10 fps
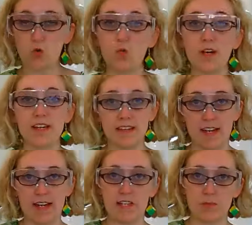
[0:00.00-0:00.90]
with
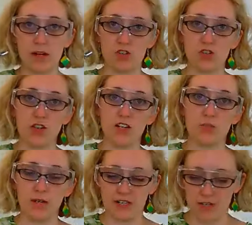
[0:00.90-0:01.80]
a spatula to
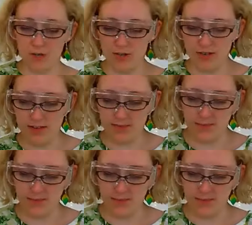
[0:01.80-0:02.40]
pick it up with.